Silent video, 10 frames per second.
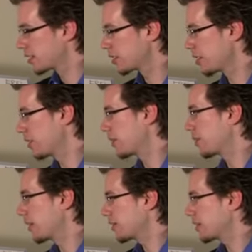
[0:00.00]
So,
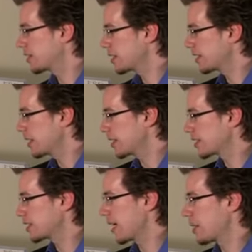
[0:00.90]
whenever you see
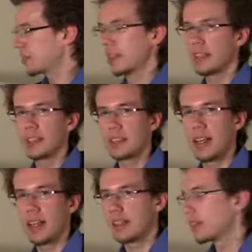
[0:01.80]
this, that means
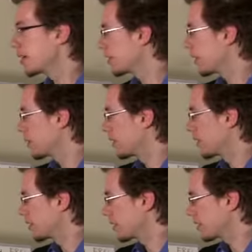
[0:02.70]
that they
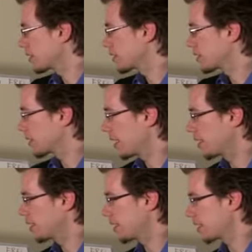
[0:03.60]
want this
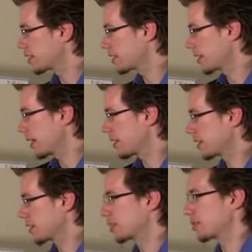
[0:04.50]
and this
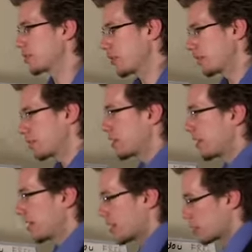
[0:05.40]
together. So it's
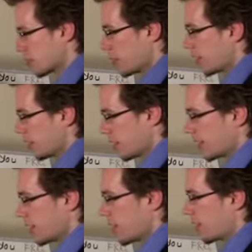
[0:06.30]
played as one.
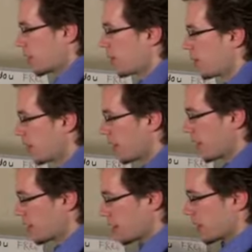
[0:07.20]
Or in other